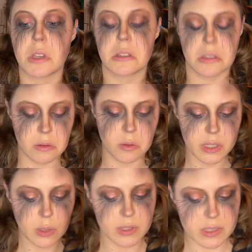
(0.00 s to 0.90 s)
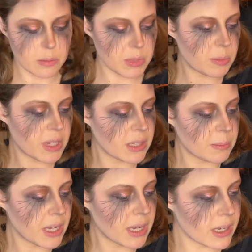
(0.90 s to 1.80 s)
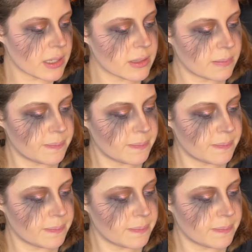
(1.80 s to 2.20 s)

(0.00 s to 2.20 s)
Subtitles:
and it already wants to be a pain in my ass.